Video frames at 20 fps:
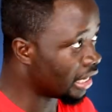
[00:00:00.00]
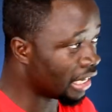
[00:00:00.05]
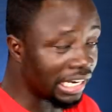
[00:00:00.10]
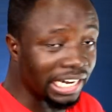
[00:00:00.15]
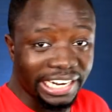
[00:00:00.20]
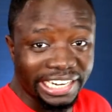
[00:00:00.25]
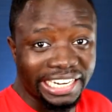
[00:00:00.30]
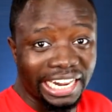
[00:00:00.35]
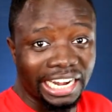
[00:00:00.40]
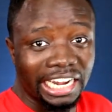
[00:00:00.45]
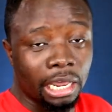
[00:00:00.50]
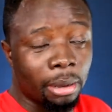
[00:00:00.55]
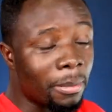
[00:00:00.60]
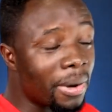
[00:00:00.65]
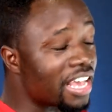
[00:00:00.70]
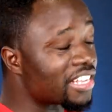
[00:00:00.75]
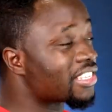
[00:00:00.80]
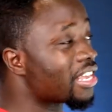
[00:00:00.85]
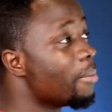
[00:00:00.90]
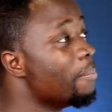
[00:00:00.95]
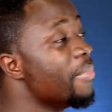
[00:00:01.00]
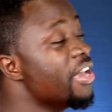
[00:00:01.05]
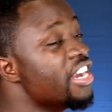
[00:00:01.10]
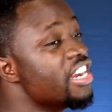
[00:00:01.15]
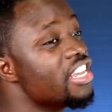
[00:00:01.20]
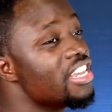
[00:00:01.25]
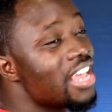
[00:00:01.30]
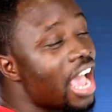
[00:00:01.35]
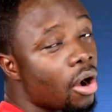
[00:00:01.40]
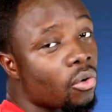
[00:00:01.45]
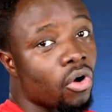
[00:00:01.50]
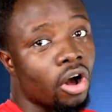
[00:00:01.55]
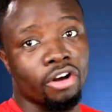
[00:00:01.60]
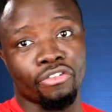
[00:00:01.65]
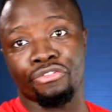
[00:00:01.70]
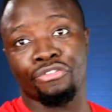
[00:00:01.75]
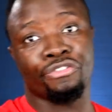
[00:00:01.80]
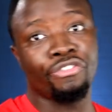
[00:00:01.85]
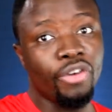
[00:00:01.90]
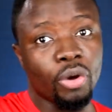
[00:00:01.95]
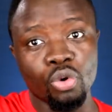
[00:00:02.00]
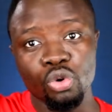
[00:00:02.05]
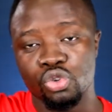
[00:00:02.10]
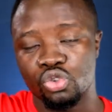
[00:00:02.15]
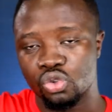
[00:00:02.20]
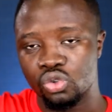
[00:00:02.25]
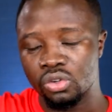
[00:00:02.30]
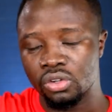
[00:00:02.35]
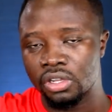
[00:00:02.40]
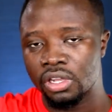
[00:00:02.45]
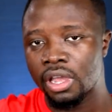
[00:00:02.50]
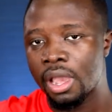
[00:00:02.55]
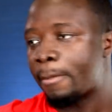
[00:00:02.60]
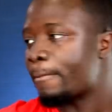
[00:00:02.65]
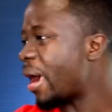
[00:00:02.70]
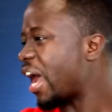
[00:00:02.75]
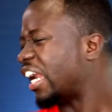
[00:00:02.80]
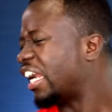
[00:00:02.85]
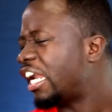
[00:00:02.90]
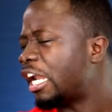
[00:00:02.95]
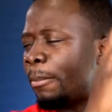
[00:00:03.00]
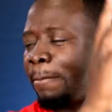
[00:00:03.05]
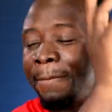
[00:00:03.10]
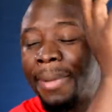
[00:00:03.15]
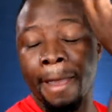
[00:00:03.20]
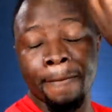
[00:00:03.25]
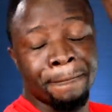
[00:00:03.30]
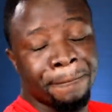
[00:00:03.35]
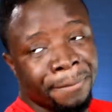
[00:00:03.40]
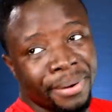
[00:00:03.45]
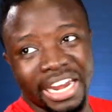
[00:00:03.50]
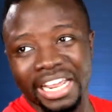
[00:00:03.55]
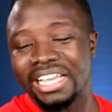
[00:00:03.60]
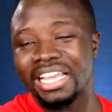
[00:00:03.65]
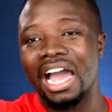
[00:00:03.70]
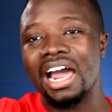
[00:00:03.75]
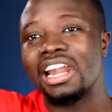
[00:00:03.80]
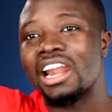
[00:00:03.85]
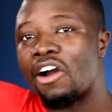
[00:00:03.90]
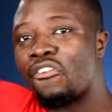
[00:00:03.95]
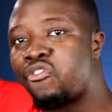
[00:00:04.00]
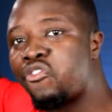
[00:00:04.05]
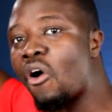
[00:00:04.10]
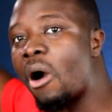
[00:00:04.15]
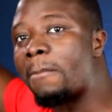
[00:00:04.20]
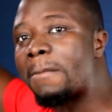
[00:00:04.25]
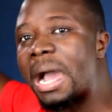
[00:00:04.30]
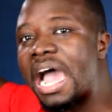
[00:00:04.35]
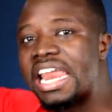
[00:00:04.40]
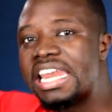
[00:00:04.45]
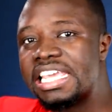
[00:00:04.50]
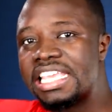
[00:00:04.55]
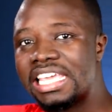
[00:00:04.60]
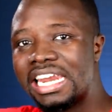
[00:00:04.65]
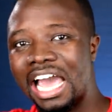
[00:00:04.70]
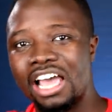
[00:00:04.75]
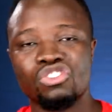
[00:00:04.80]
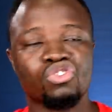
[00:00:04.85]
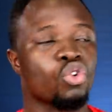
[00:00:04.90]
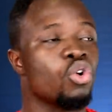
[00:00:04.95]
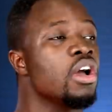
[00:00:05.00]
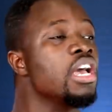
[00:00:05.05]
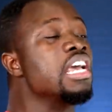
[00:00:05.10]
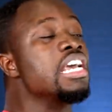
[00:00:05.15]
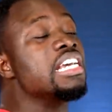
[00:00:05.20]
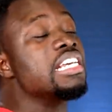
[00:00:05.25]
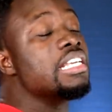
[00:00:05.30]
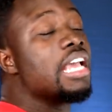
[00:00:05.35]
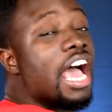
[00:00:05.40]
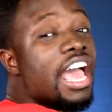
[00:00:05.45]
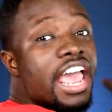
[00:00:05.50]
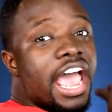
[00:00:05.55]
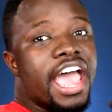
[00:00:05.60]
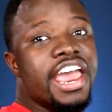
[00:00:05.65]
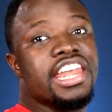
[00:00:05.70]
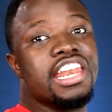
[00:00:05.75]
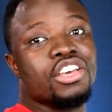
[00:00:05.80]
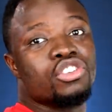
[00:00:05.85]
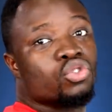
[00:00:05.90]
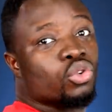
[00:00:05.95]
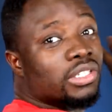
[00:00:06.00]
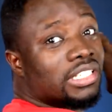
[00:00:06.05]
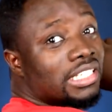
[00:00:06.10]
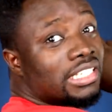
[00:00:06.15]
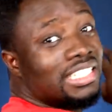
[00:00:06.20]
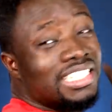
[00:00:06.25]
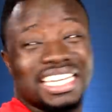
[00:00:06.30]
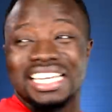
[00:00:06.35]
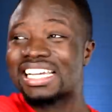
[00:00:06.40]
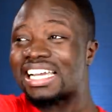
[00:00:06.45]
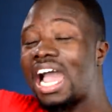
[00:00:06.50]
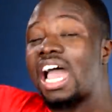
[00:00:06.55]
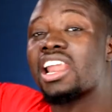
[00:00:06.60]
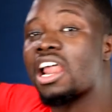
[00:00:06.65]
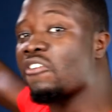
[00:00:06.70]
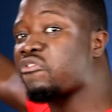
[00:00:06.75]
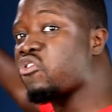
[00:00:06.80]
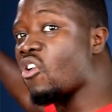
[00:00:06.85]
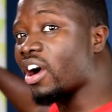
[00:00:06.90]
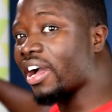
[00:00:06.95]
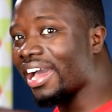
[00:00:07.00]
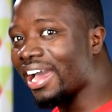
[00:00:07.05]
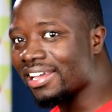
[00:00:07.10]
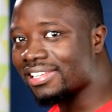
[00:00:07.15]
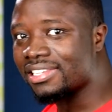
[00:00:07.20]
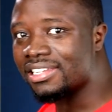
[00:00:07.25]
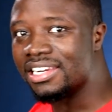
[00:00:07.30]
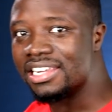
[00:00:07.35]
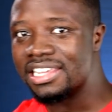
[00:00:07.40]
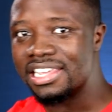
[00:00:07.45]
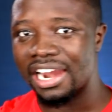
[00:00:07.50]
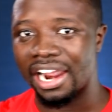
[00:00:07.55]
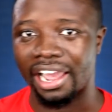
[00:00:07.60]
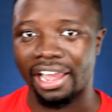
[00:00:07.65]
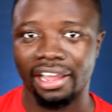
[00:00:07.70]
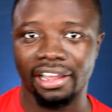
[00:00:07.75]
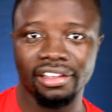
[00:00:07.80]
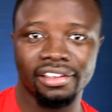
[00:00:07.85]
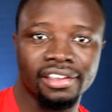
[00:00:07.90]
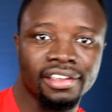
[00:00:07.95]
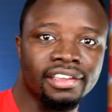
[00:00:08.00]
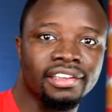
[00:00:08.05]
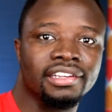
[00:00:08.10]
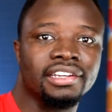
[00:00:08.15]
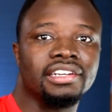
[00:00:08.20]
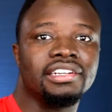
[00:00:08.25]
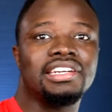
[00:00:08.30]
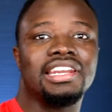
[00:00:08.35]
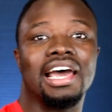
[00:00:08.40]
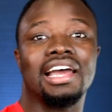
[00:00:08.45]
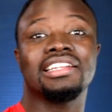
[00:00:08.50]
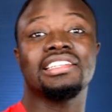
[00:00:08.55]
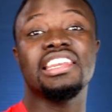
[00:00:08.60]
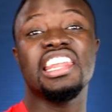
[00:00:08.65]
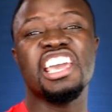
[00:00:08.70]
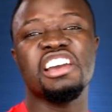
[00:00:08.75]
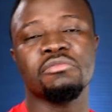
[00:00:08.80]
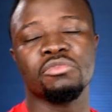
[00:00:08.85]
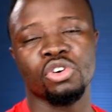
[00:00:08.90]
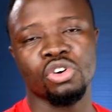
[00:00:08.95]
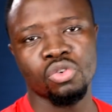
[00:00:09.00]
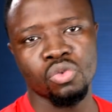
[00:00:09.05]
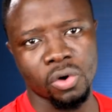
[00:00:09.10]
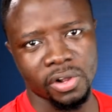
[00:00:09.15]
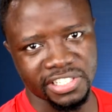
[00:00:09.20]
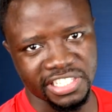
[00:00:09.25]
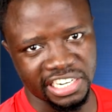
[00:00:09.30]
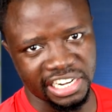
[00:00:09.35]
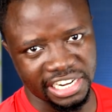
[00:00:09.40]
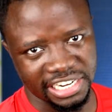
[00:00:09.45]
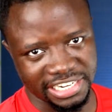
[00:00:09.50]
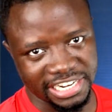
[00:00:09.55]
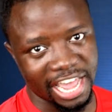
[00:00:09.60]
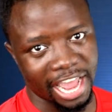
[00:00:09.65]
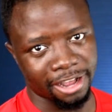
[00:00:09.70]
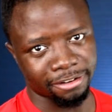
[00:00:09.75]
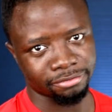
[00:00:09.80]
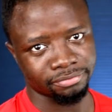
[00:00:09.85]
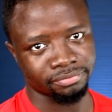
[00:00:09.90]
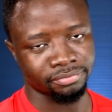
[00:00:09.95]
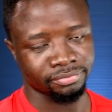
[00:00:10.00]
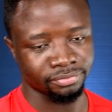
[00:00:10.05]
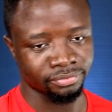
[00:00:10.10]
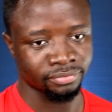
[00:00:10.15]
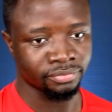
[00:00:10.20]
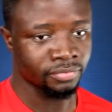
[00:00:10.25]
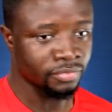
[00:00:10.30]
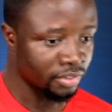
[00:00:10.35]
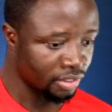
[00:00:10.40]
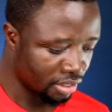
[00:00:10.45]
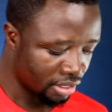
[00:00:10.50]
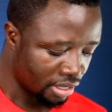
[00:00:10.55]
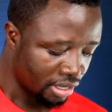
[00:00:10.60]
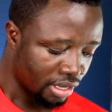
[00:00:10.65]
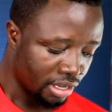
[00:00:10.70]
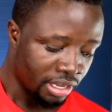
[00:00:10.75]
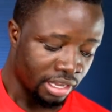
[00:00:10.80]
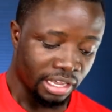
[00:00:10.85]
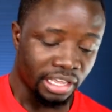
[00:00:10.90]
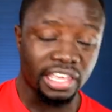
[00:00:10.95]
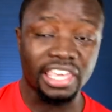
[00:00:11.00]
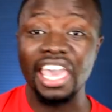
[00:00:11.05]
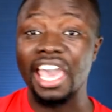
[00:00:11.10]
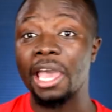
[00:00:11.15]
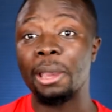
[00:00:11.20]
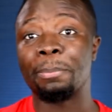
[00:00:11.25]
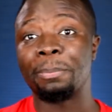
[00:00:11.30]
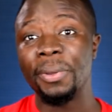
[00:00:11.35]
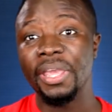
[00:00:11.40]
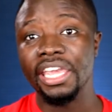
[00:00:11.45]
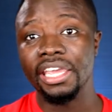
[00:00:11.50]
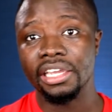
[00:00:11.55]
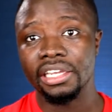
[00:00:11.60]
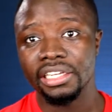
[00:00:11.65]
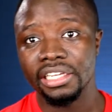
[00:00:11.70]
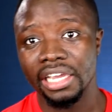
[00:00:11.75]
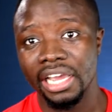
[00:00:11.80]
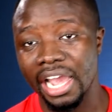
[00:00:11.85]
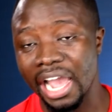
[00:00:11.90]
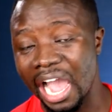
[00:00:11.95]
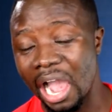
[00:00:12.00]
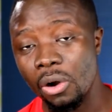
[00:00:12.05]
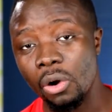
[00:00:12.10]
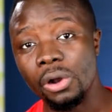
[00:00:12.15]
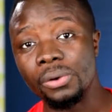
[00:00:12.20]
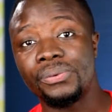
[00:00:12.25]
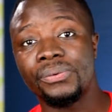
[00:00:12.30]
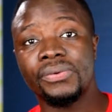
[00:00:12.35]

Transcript: Linda, and Ma Samini, you're confused. Man, the baby Ghana for mining, you so and this was Jig Ghana for guys in Nina. That name was Linda. Gabby, our